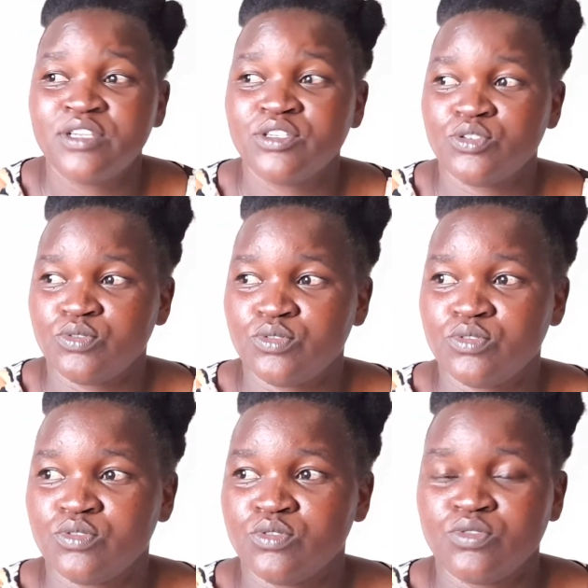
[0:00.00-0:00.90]

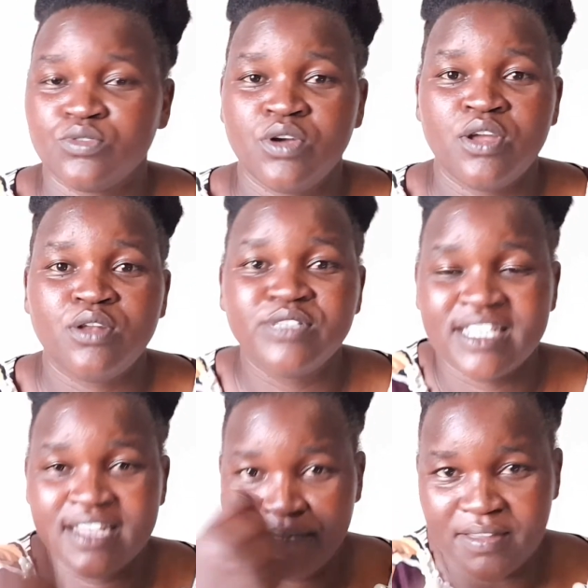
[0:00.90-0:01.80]
to loosen
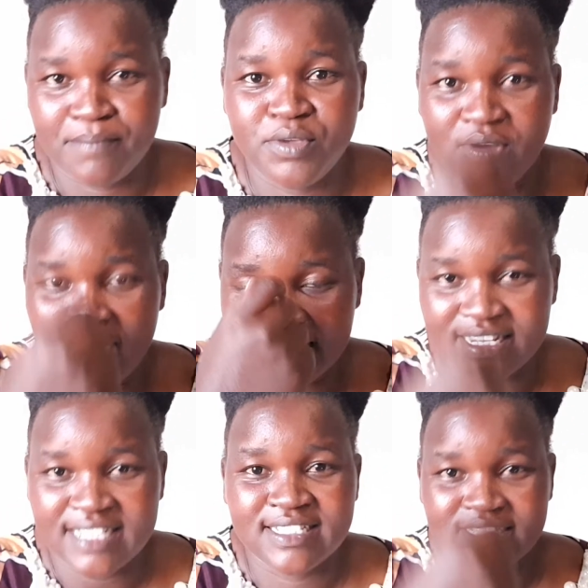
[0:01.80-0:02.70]
up the mucus
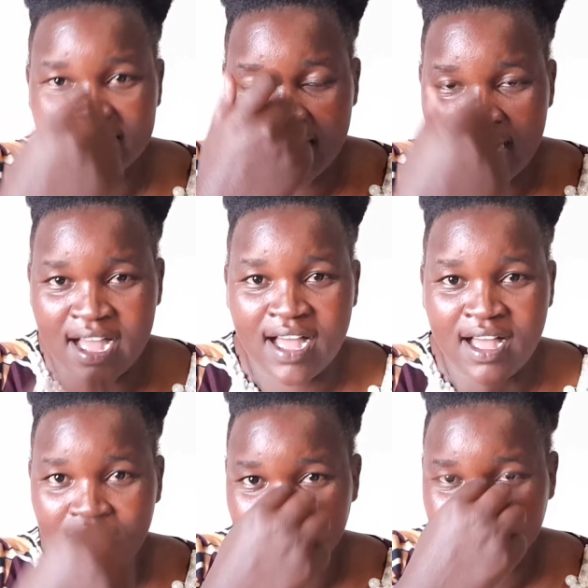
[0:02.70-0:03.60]
that is in
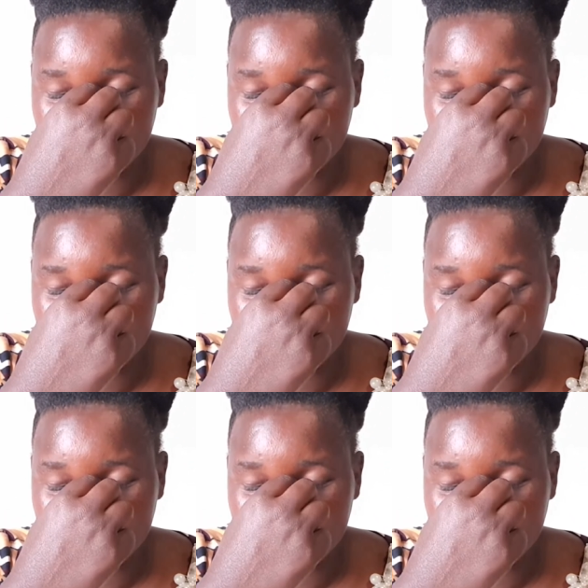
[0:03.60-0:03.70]
her